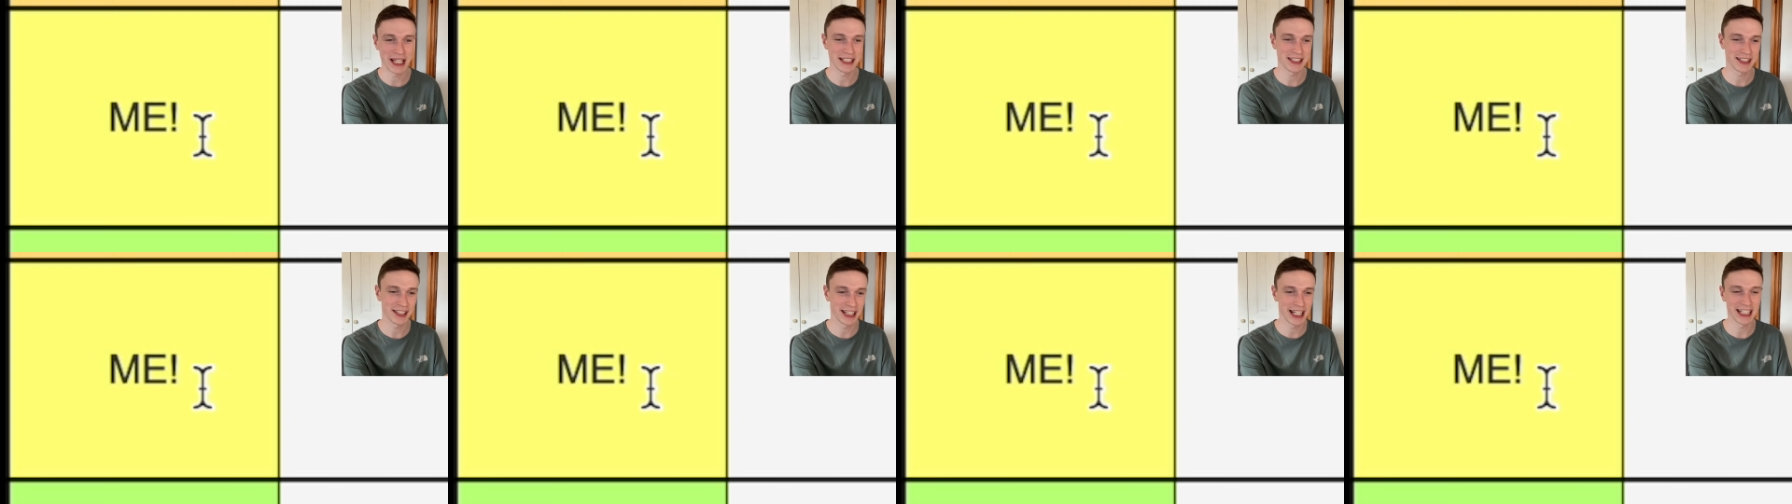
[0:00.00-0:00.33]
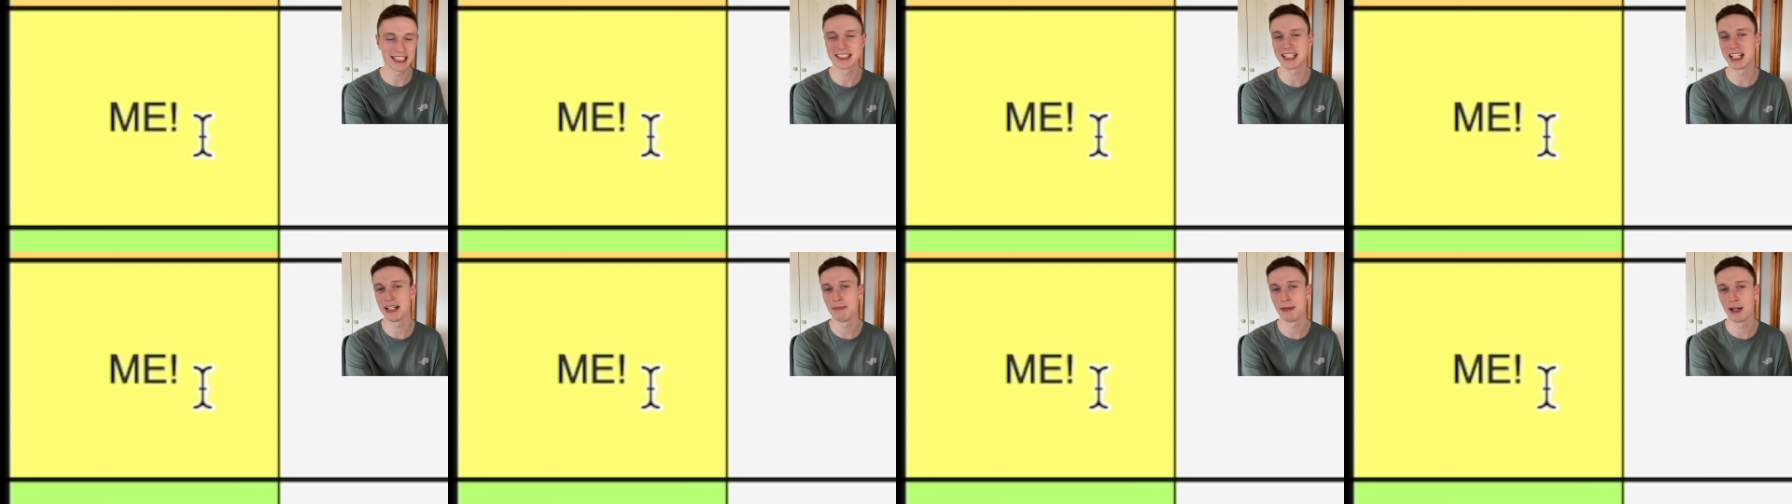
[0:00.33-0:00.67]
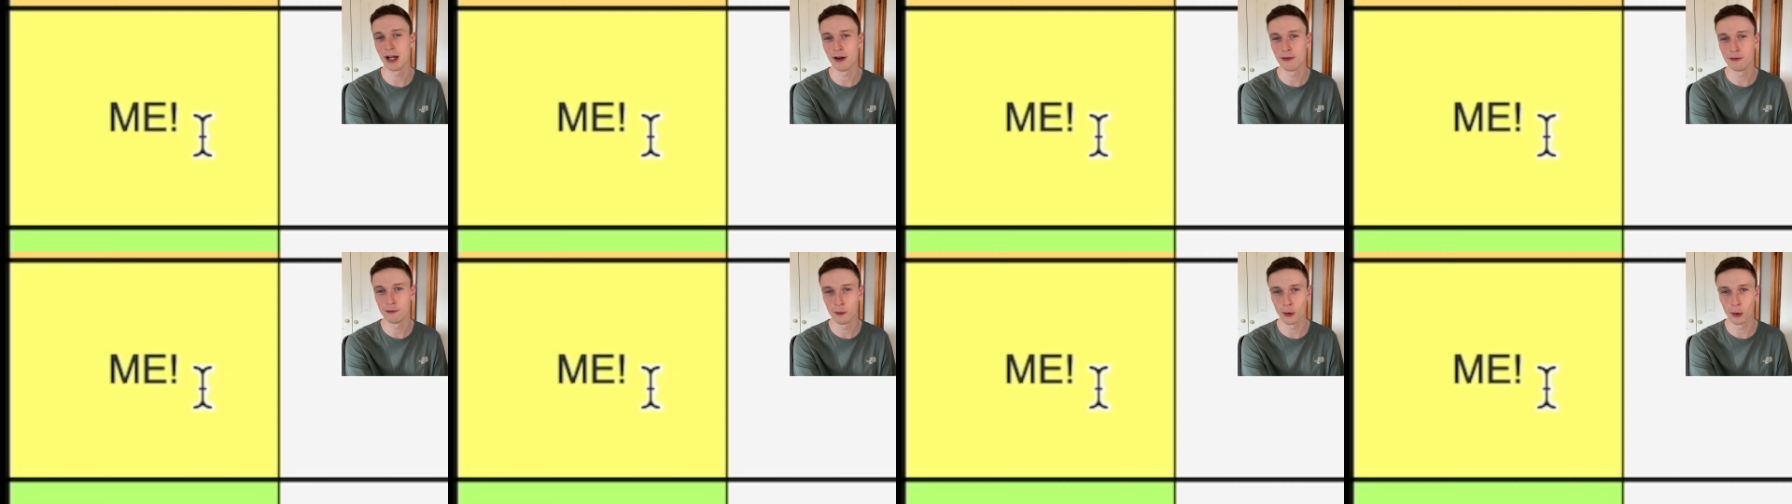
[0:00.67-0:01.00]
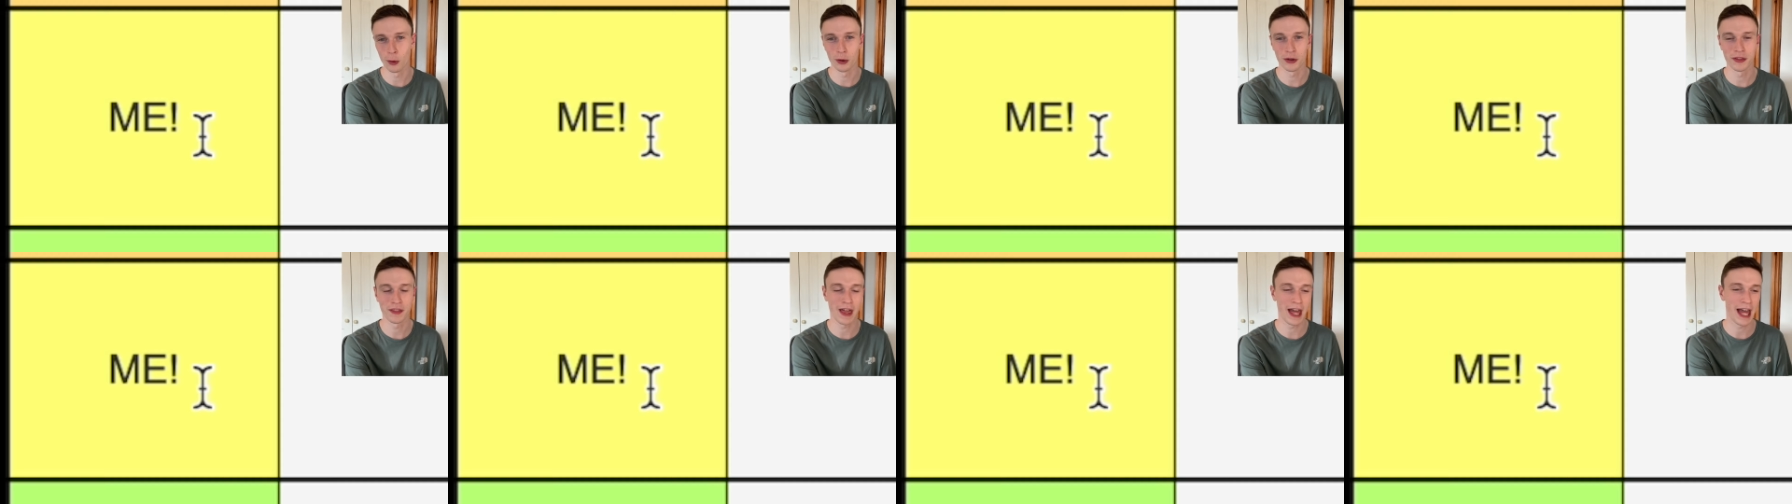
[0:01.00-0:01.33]
So that's going to be our
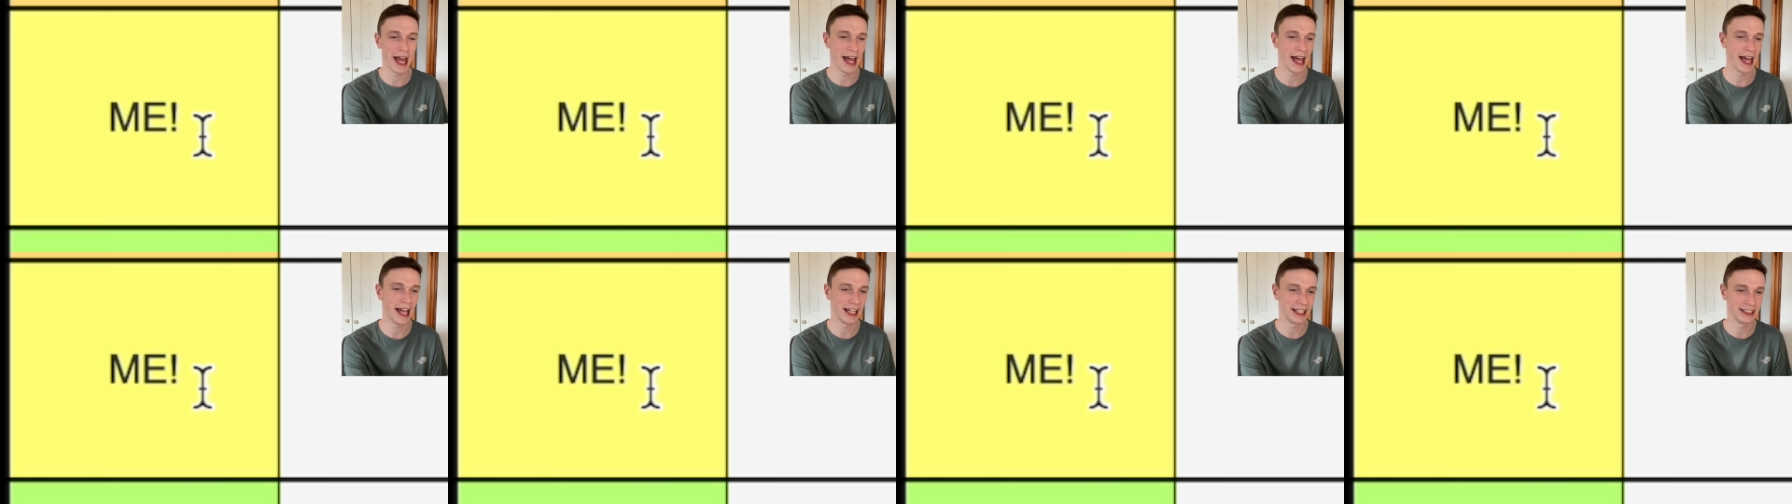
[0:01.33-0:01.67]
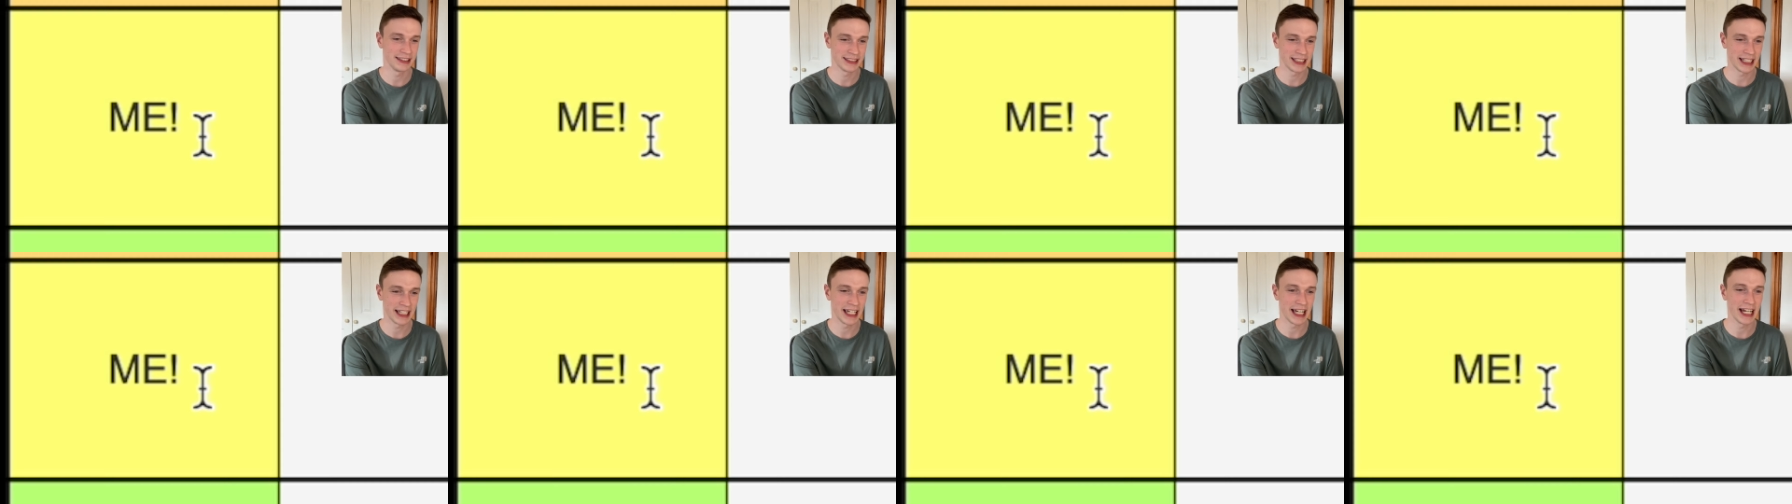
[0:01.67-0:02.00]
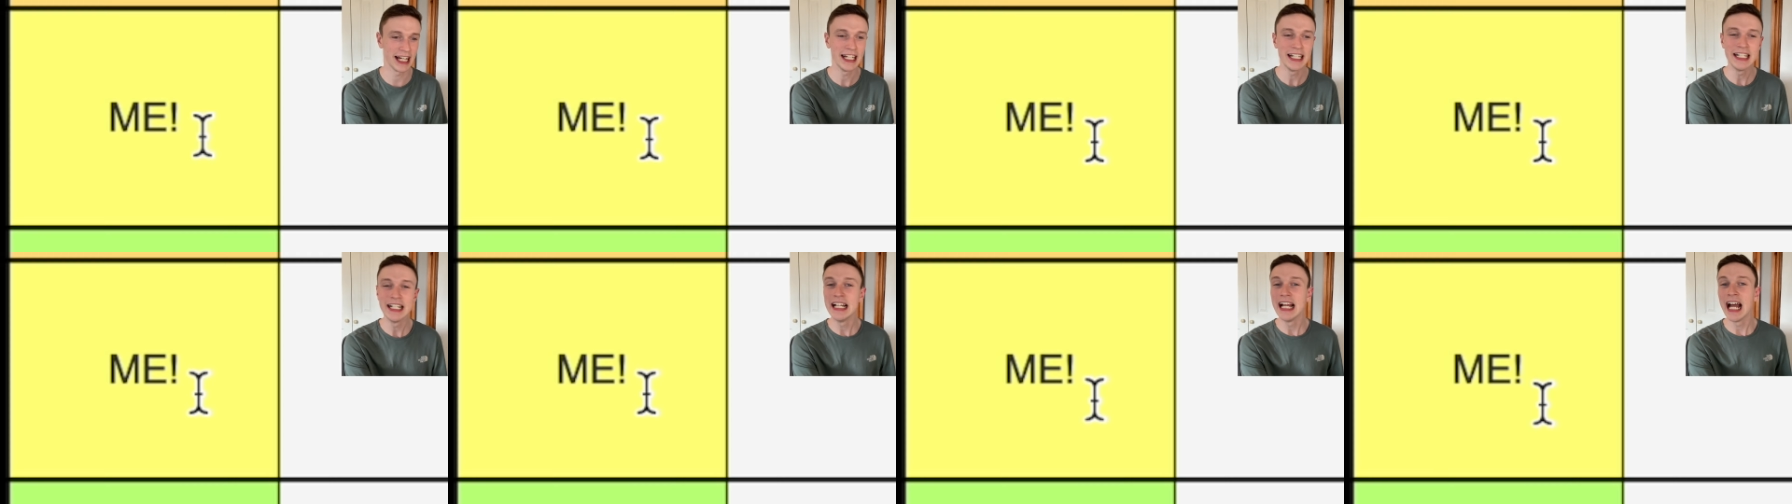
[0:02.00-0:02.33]
fourth uh, tier.